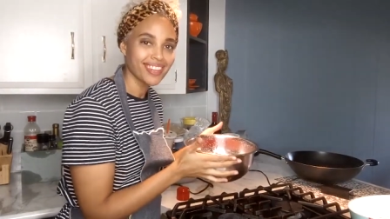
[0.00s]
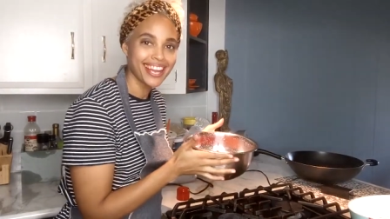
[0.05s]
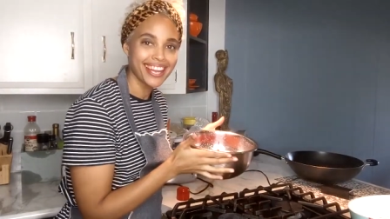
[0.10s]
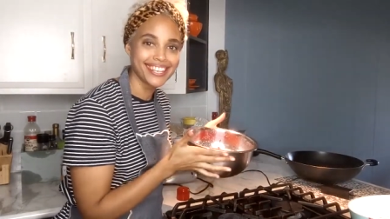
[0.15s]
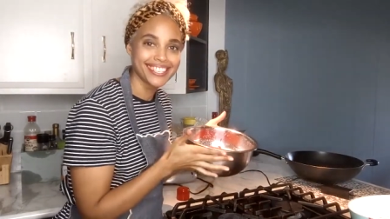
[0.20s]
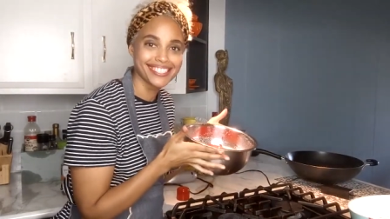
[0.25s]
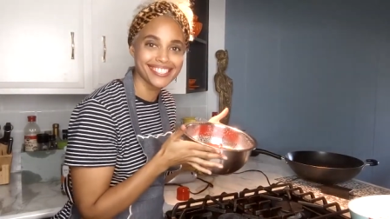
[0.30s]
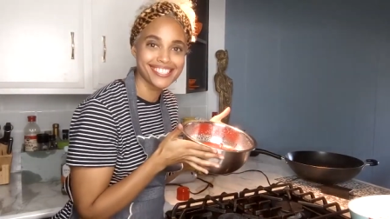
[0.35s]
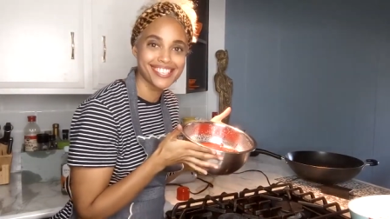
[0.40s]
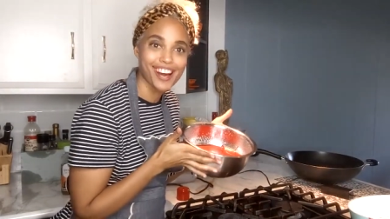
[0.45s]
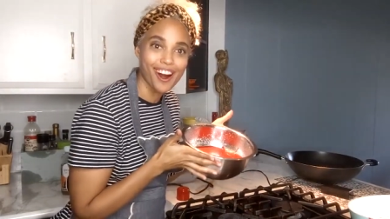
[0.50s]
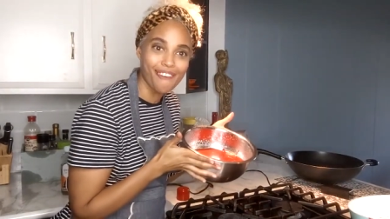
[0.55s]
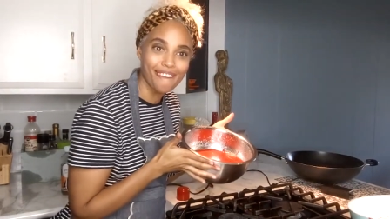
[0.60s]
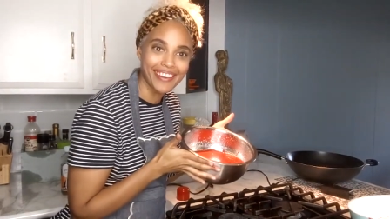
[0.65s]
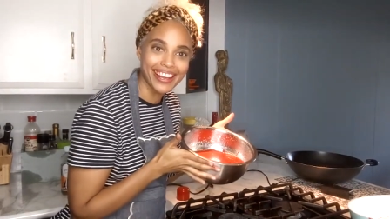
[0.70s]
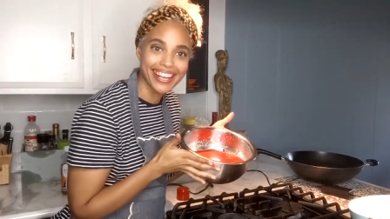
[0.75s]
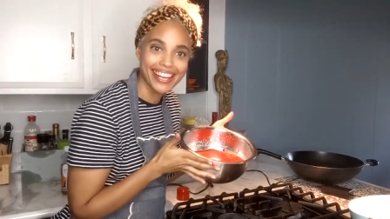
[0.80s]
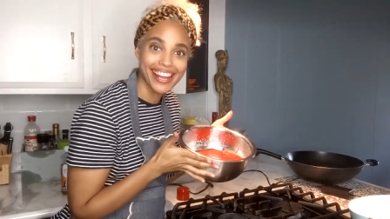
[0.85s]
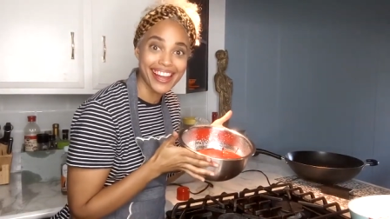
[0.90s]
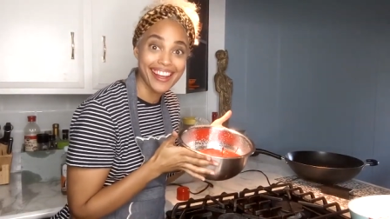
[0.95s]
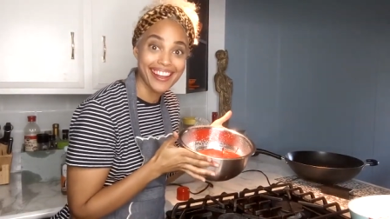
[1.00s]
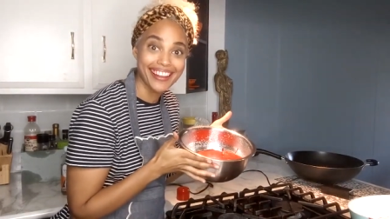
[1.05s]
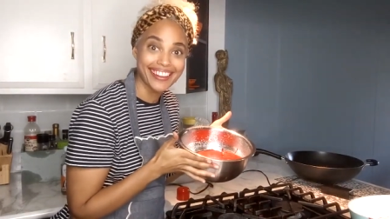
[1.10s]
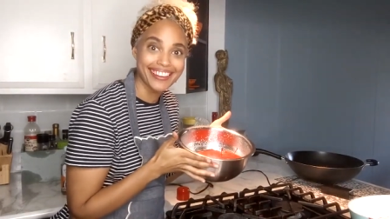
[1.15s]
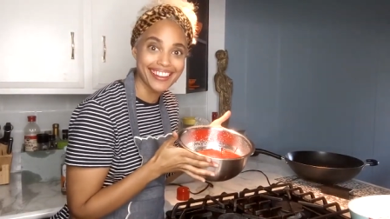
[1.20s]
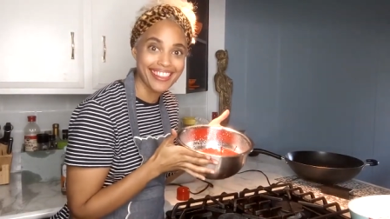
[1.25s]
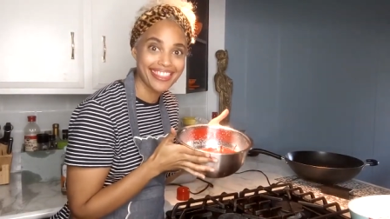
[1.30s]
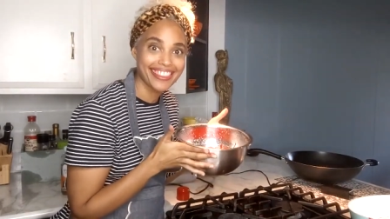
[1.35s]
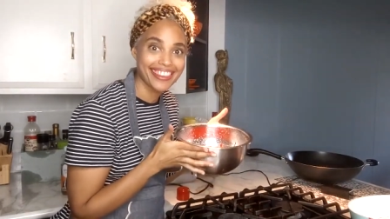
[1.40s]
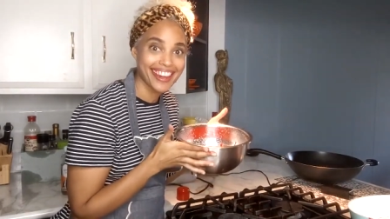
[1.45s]
it is going
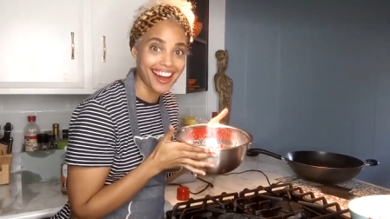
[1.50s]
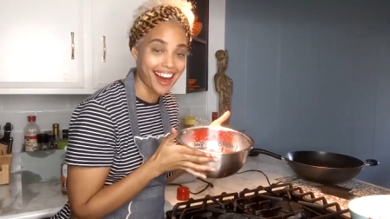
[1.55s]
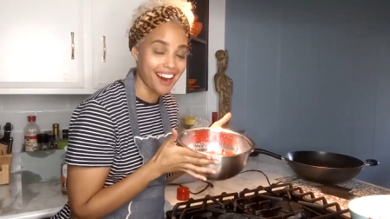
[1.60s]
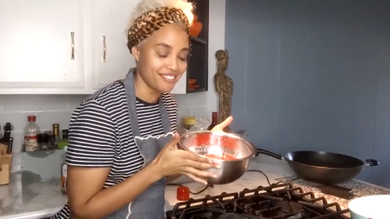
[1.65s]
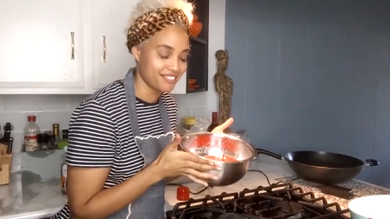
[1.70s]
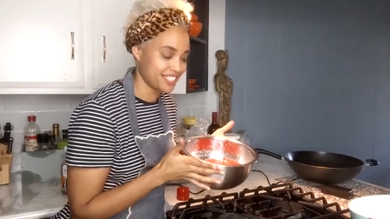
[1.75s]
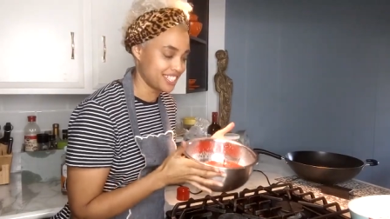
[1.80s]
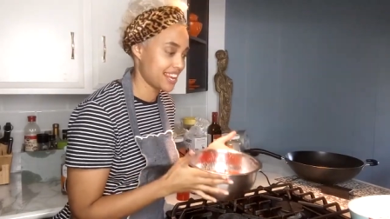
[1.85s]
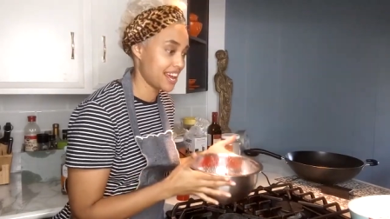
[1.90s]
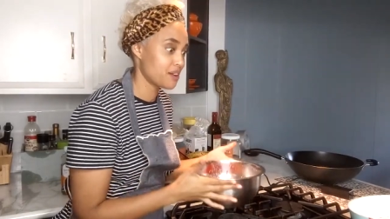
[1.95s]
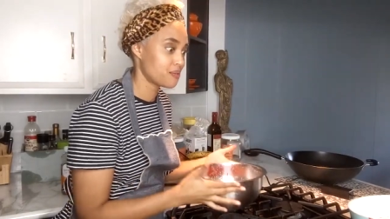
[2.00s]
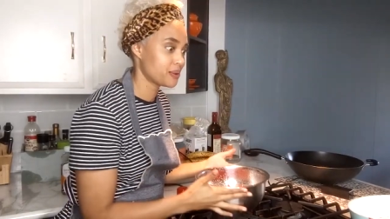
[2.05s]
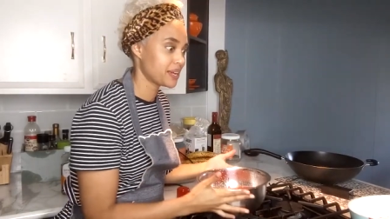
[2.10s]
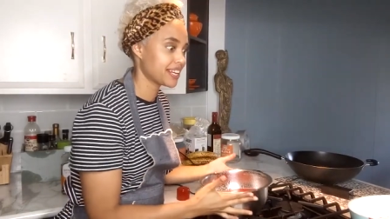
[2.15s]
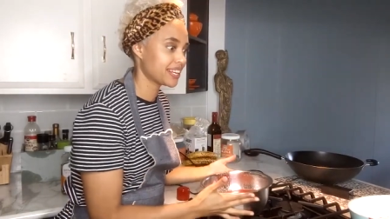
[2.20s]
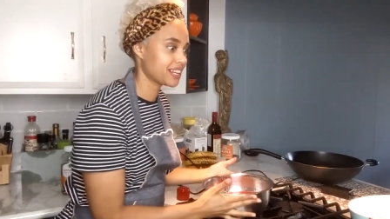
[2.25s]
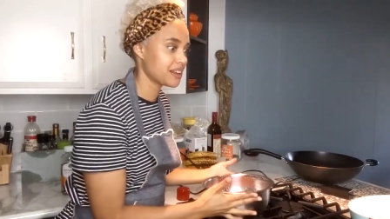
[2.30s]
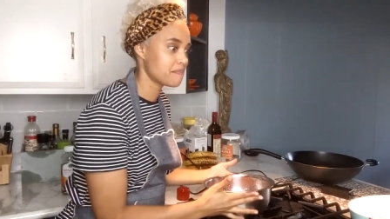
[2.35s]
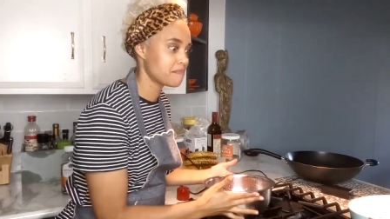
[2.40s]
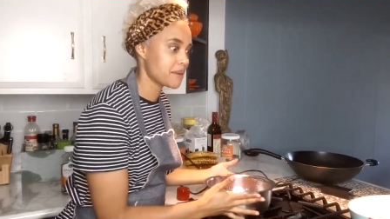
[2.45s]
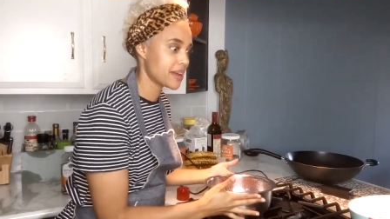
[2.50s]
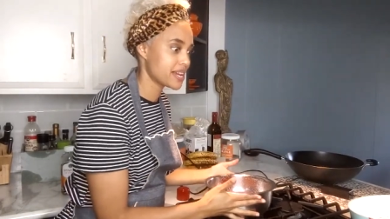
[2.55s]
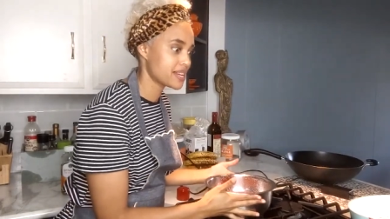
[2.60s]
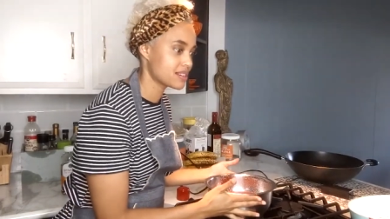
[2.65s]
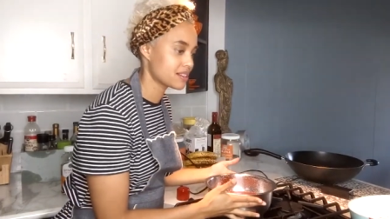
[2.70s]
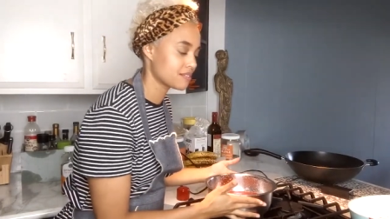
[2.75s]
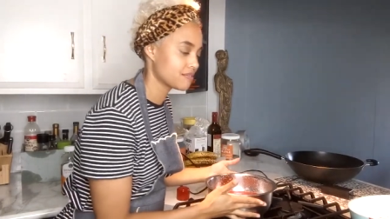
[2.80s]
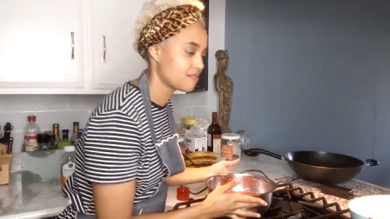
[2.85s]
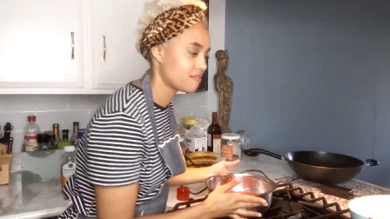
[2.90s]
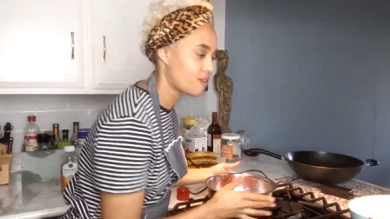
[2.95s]
in the oven and we are gonna
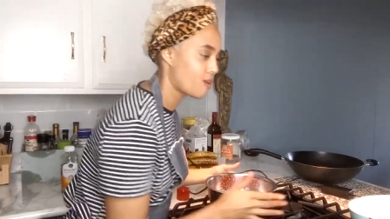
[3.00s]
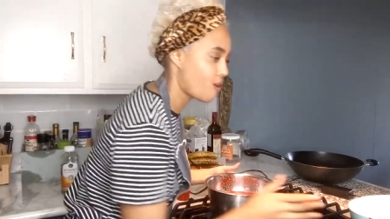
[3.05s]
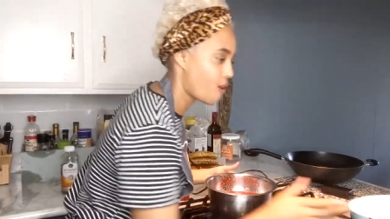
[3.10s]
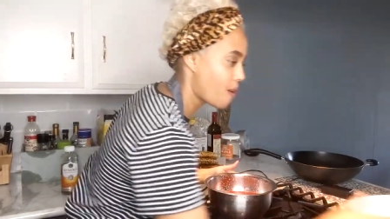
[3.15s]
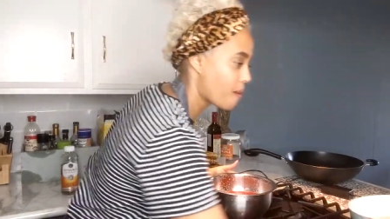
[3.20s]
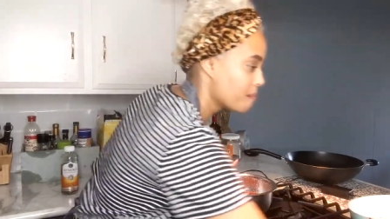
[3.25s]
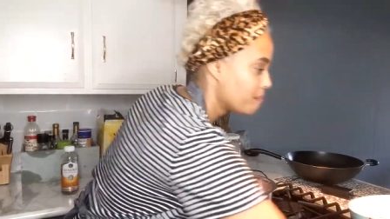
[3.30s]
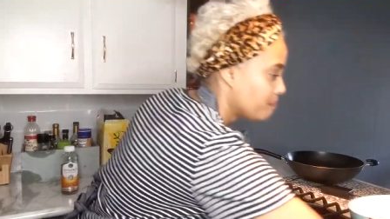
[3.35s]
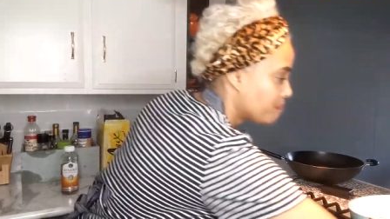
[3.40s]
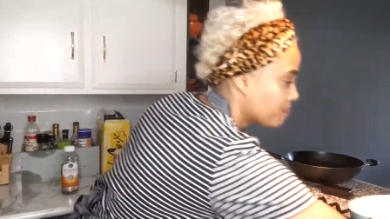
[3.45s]
bake it for,